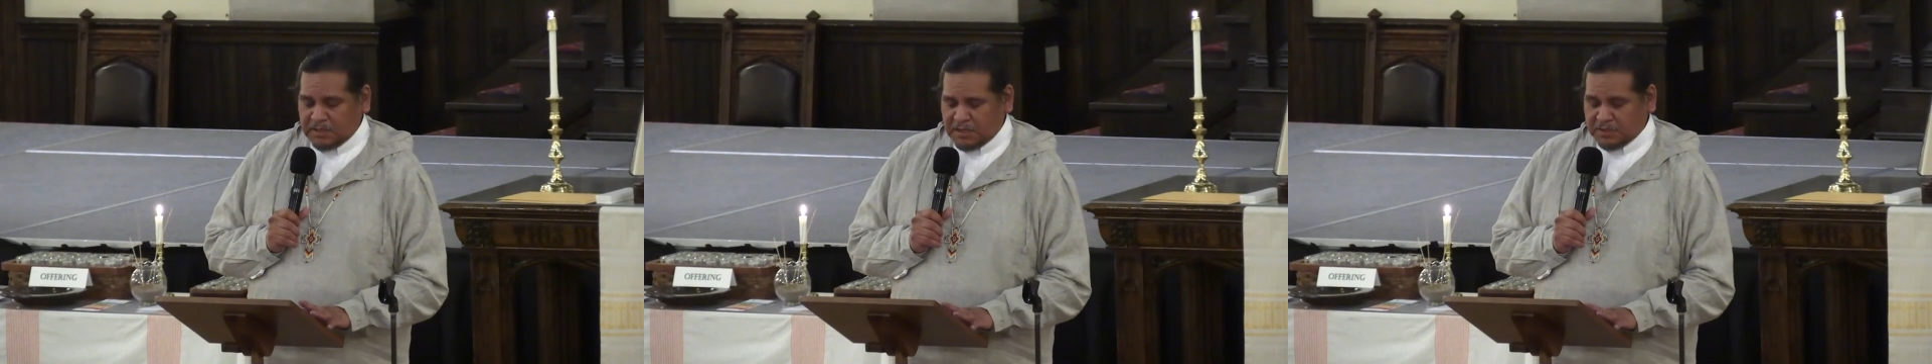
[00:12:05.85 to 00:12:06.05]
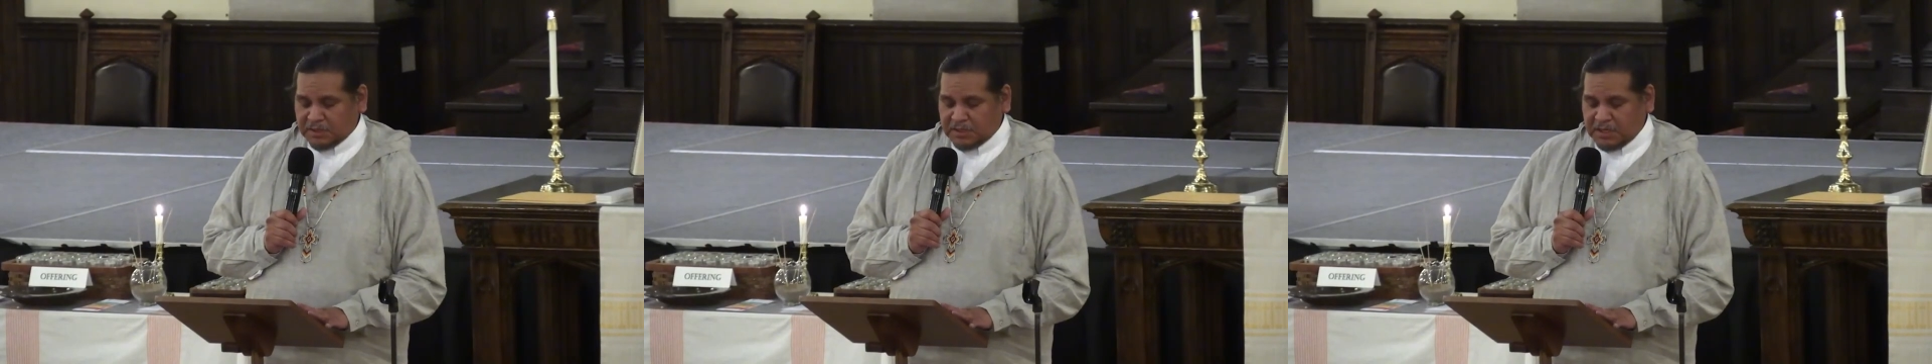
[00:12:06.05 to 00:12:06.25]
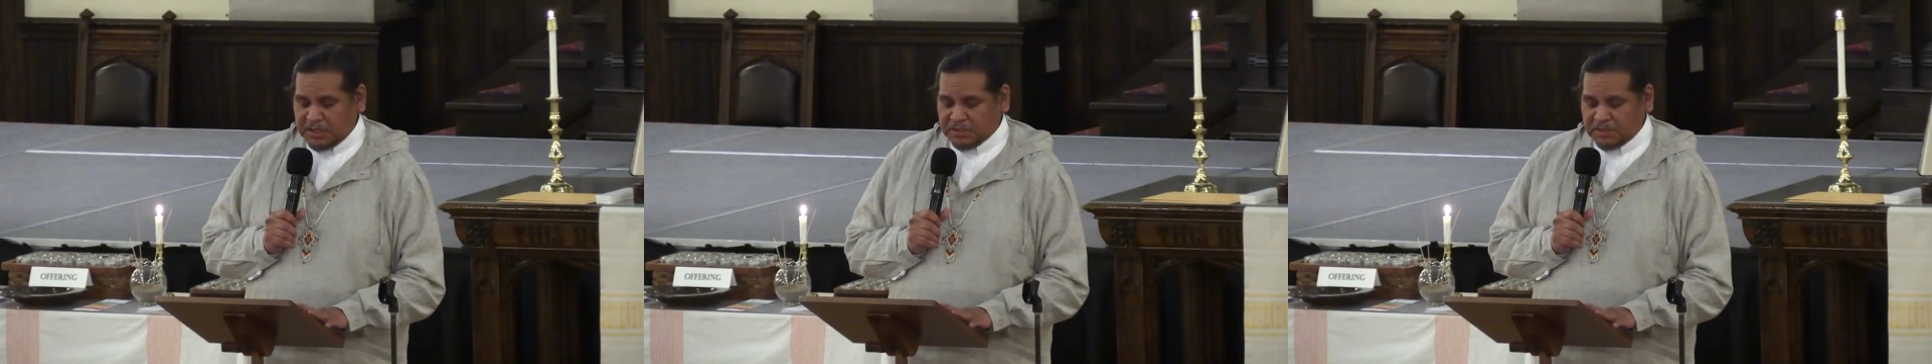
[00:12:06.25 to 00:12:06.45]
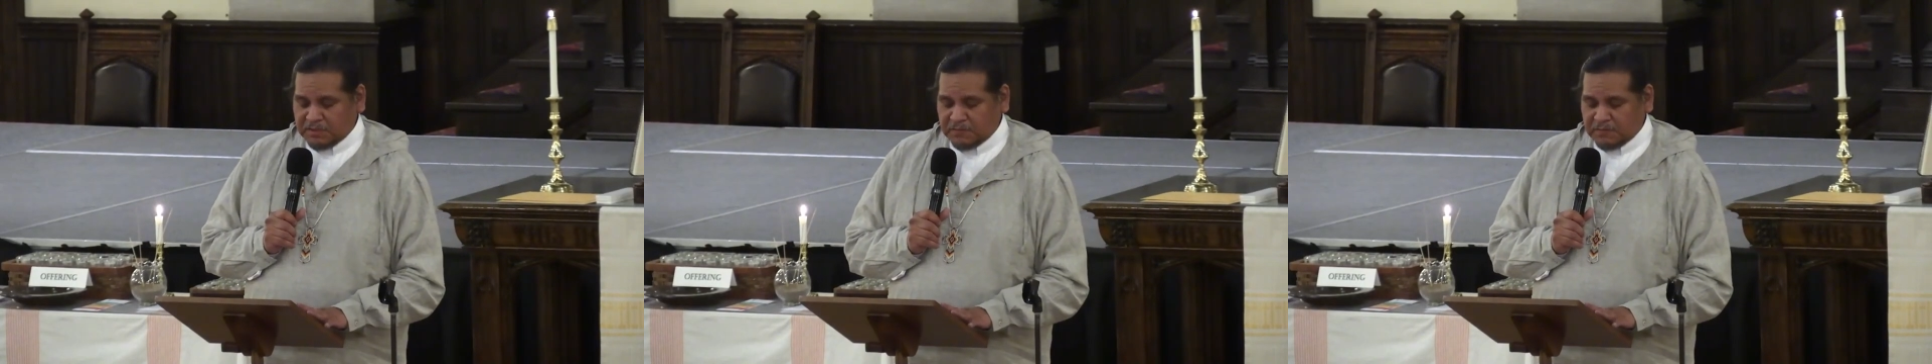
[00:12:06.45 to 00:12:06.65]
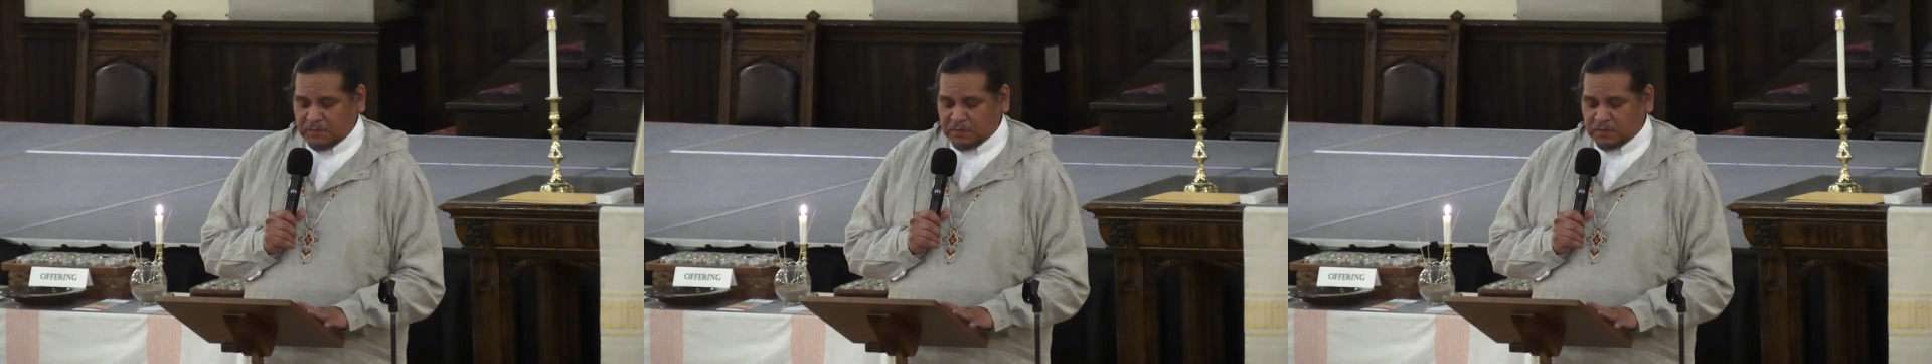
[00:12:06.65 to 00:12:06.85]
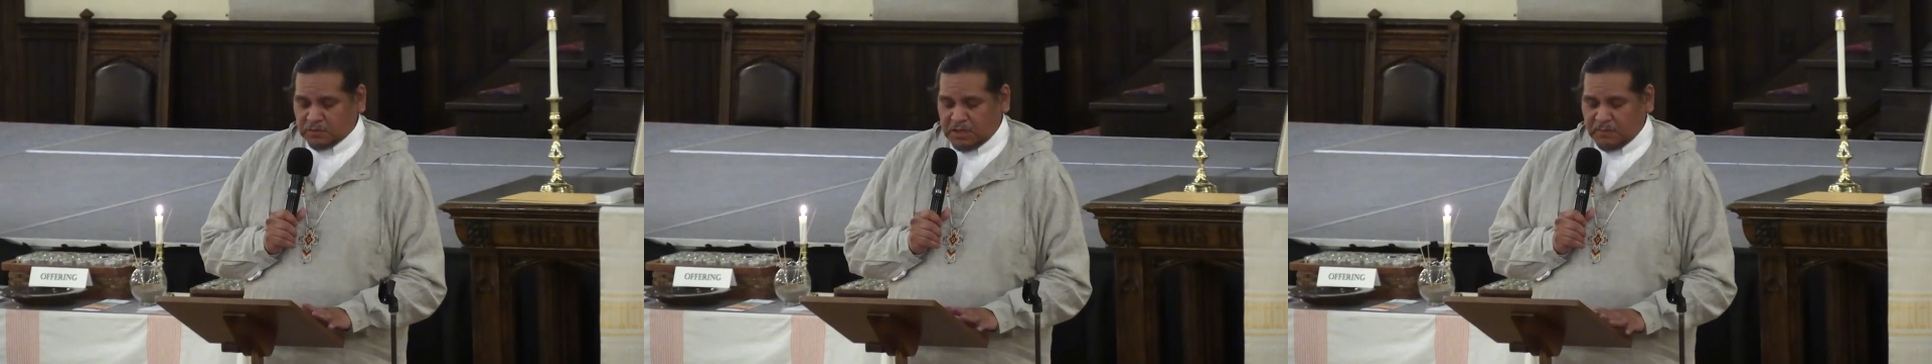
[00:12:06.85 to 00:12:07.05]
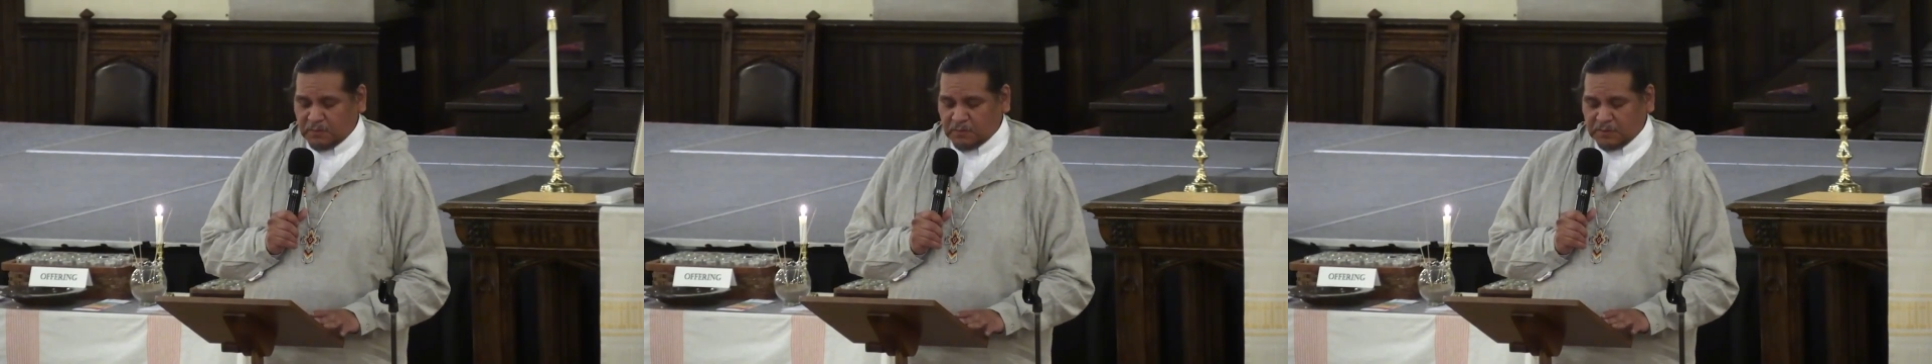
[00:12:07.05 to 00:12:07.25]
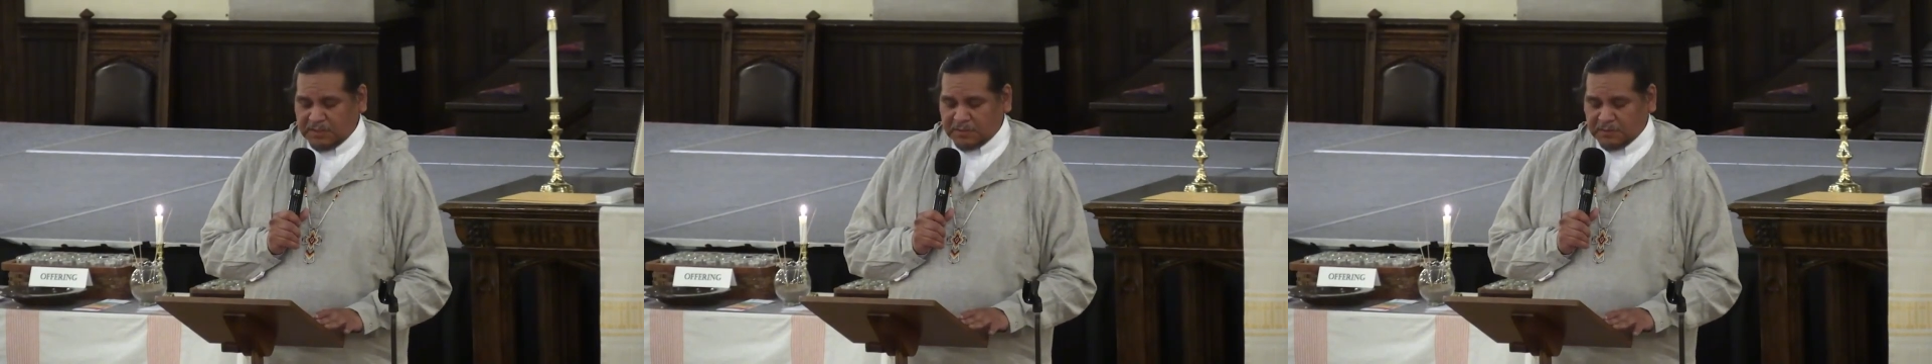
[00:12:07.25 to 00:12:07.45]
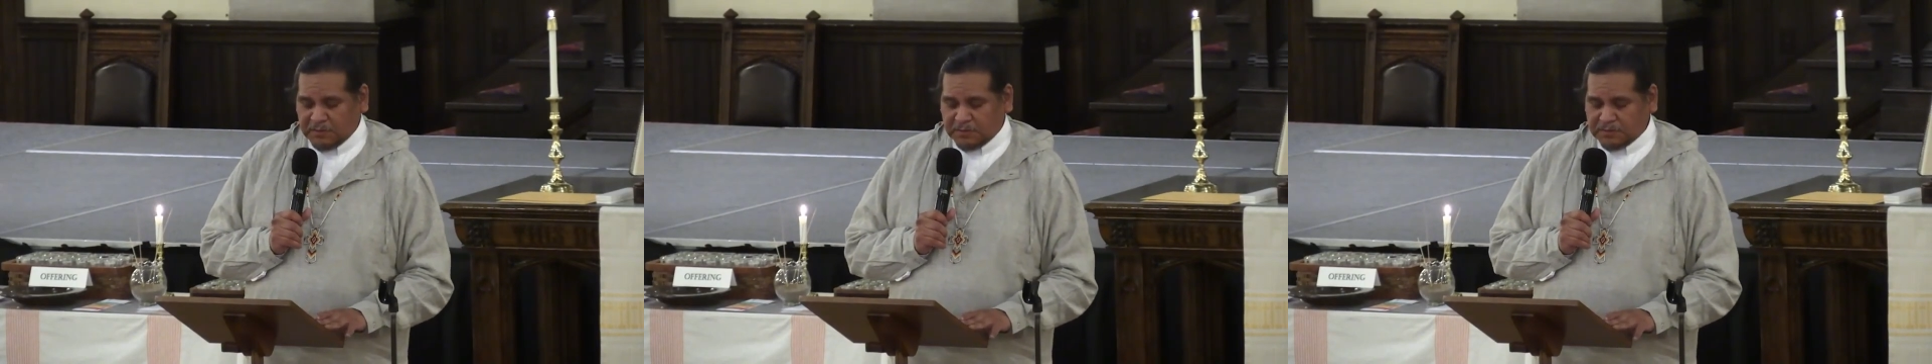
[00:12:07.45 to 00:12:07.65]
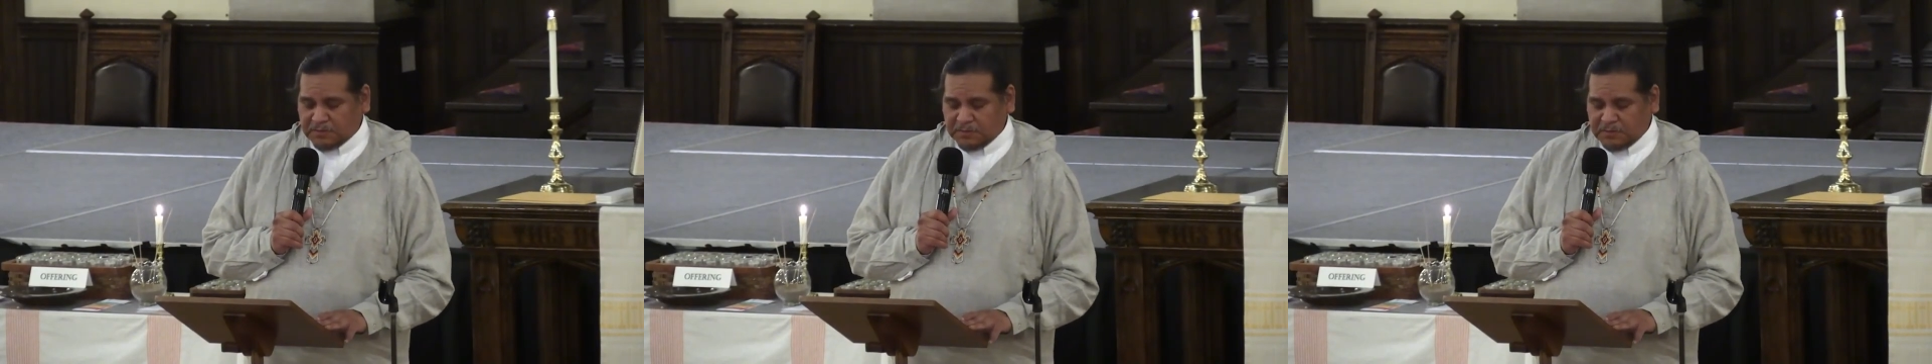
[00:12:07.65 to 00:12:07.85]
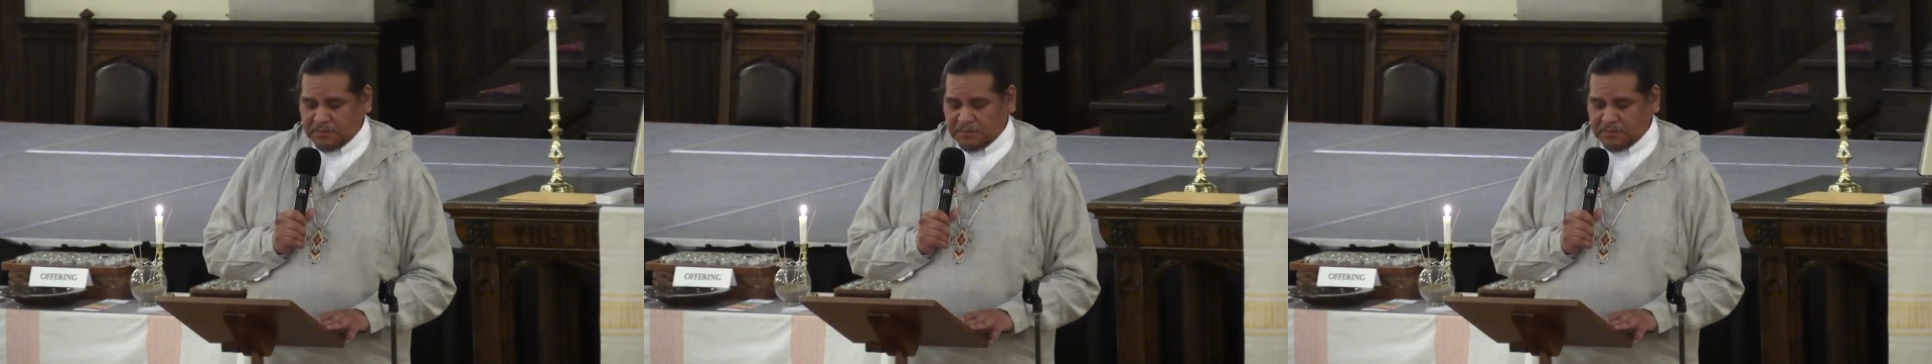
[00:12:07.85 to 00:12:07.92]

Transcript: education from the tribal leaders,